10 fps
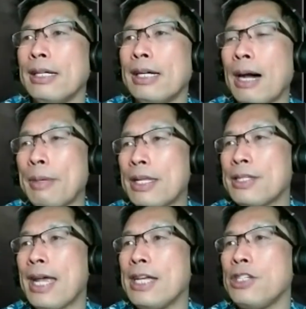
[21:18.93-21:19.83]
um, in this
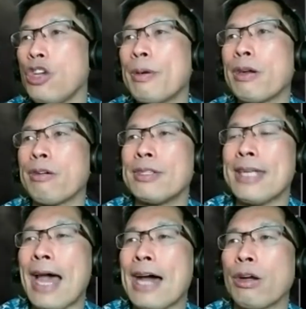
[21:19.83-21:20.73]
case, Jupiter and
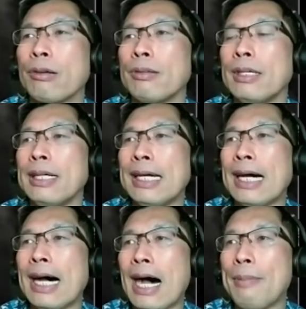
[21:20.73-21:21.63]
Saturn,
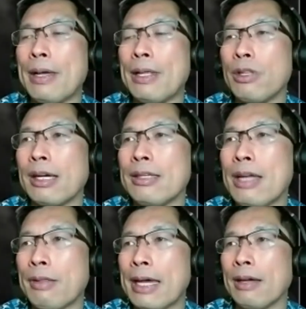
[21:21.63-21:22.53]
um, and, you
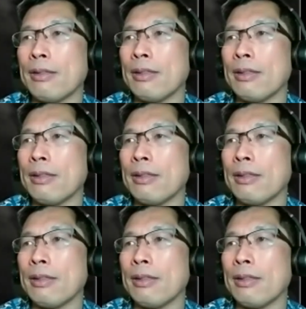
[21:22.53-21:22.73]
know, they,